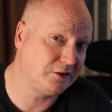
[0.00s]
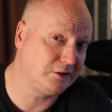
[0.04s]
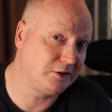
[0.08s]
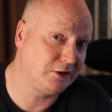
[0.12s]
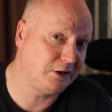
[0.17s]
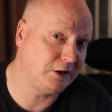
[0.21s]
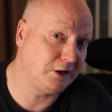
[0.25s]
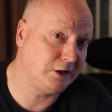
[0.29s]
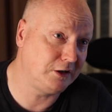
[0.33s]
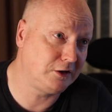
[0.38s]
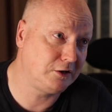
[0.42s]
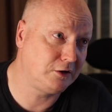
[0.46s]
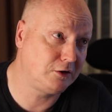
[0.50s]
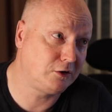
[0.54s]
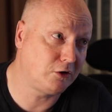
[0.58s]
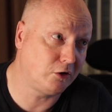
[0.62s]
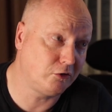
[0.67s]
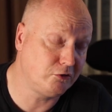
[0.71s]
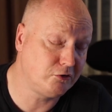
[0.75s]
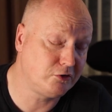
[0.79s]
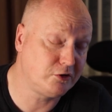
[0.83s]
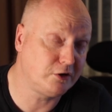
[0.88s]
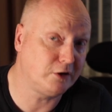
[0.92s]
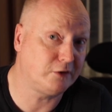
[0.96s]
the
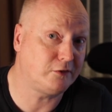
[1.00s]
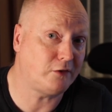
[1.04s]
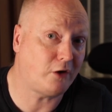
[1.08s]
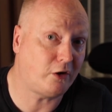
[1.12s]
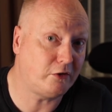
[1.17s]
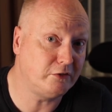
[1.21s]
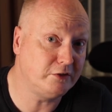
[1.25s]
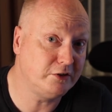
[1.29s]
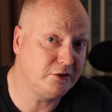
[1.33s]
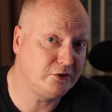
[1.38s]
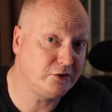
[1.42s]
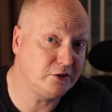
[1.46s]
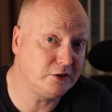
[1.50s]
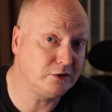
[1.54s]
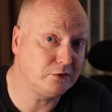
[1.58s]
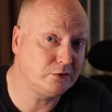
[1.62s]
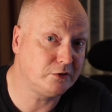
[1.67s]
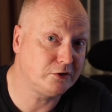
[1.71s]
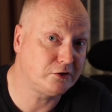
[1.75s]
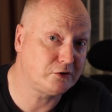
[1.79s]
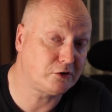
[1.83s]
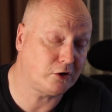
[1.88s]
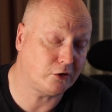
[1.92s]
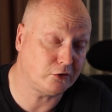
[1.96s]
country of origin,
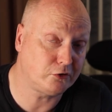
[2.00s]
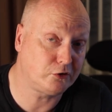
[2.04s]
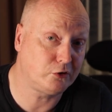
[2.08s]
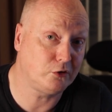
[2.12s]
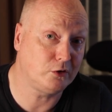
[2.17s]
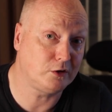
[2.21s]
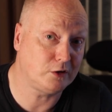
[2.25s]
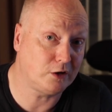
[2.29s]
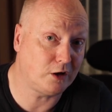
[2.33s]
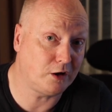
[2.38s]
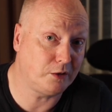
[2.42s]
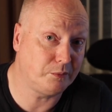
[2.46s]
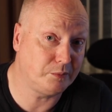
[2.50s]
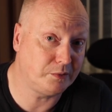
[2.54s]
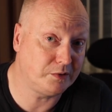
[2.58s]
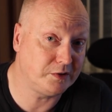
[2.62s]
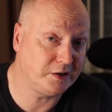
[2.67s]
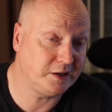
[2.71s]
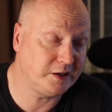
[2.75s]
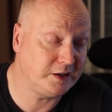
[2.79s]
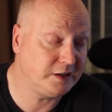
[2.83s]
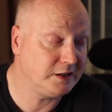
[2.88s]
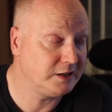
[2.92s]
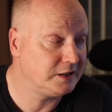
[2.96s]
which costs you a lot of
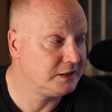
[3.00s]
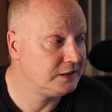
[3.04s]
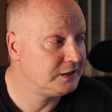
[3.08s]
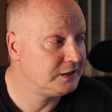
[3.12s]
money.